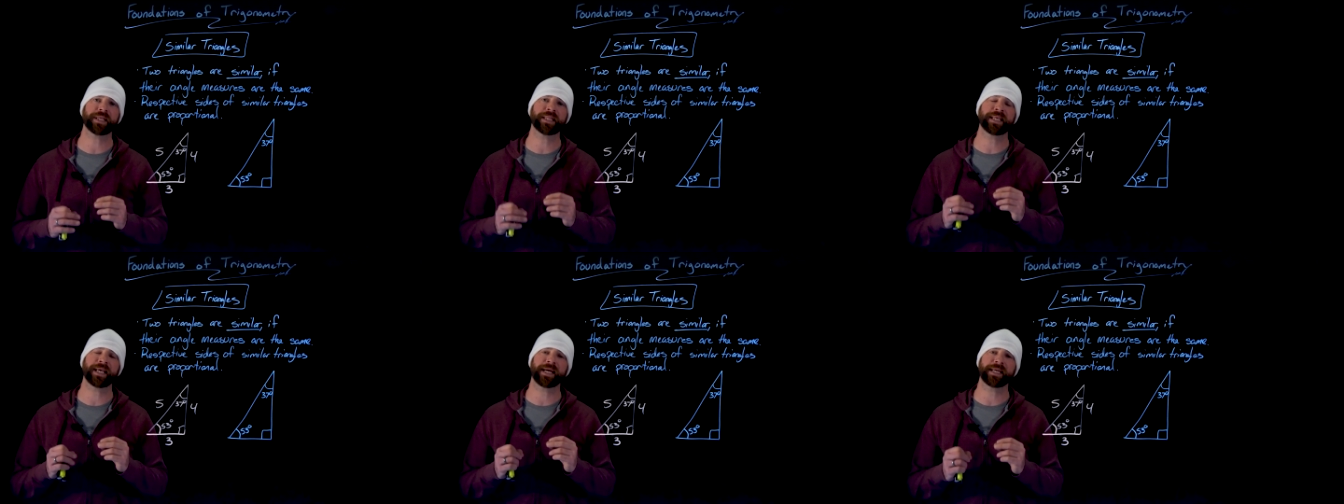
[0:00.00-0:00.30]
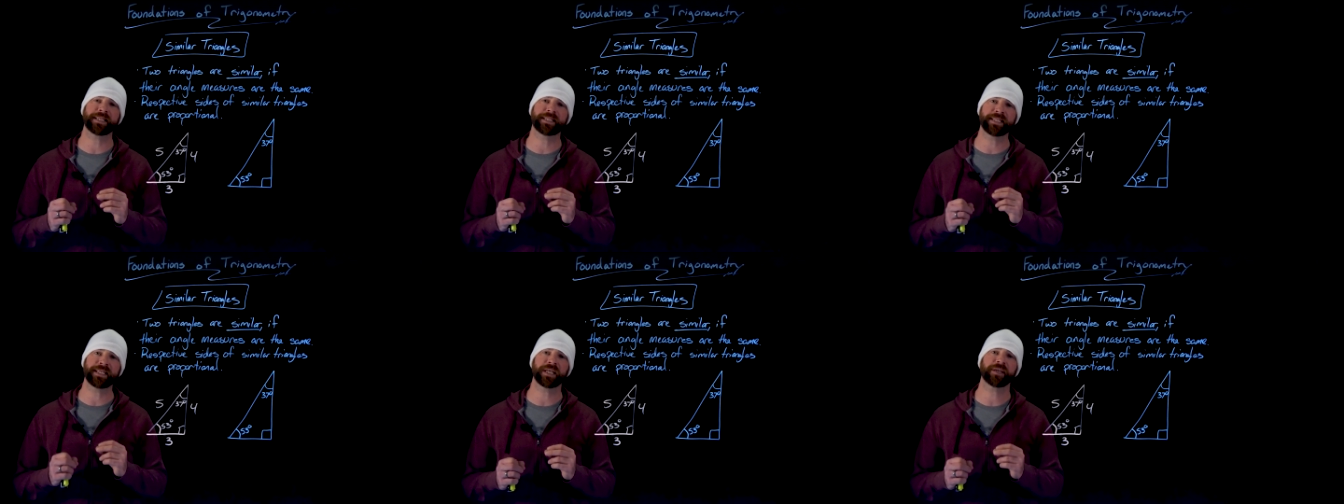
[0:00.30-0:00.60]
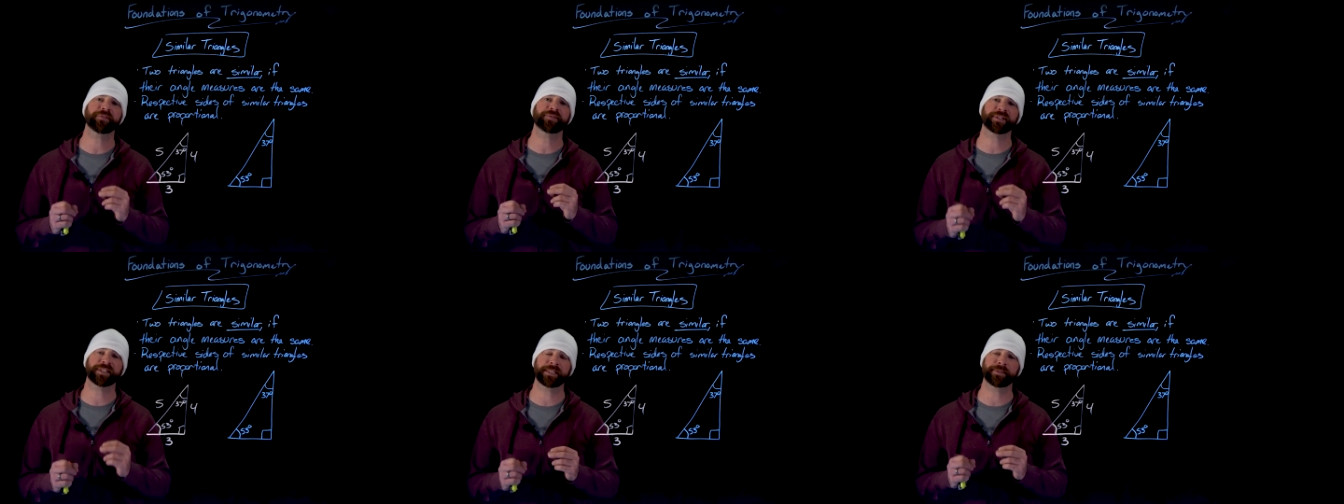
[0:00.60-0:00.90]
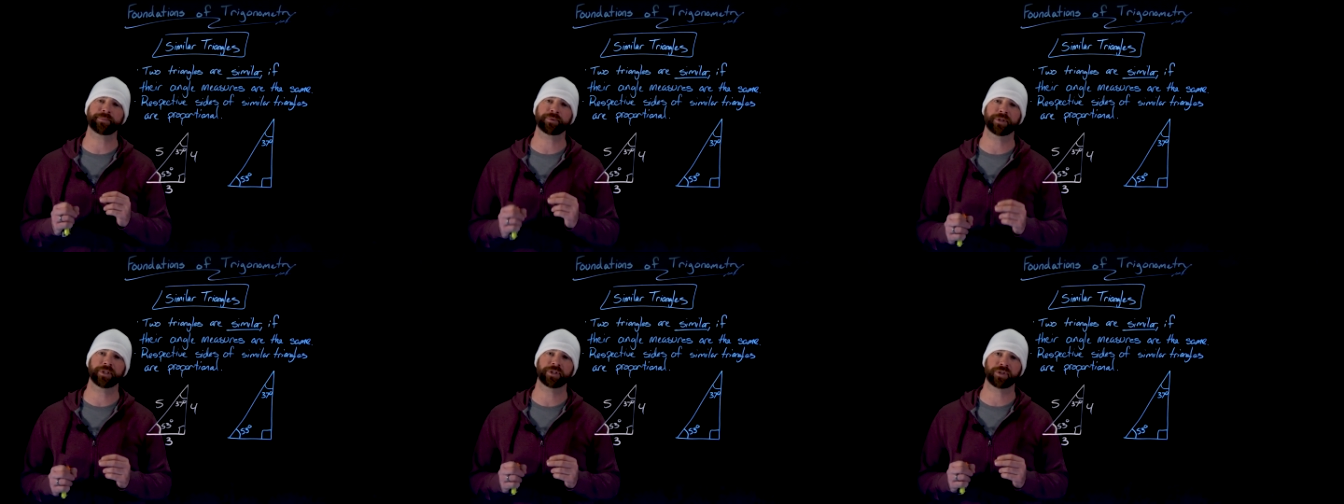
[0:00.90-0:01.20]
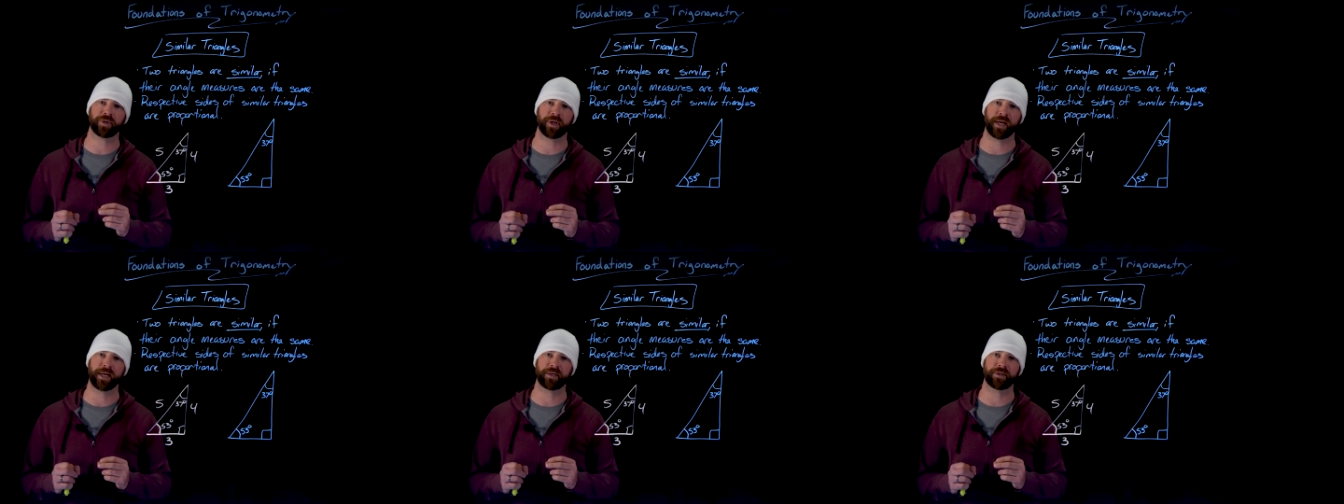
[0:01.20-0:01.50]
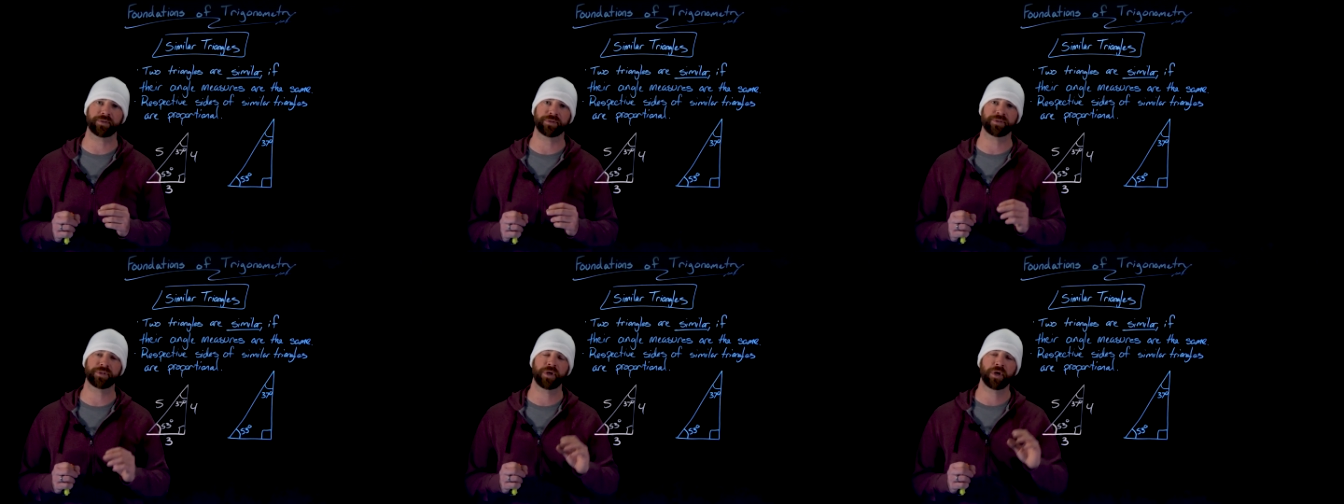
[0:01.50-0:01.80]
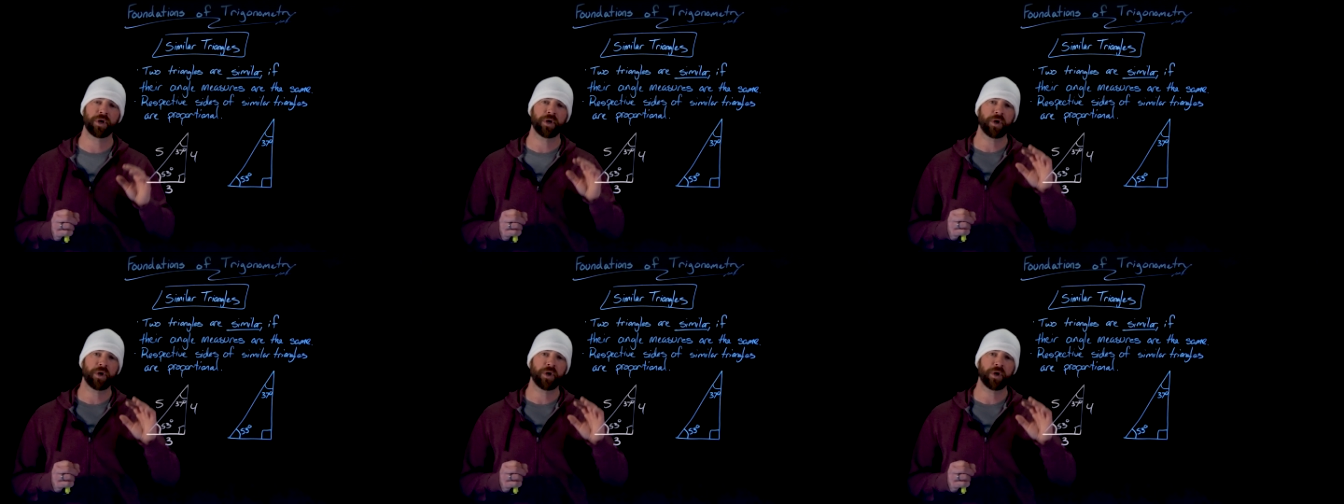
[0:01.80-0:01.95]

the idea of similar triangles.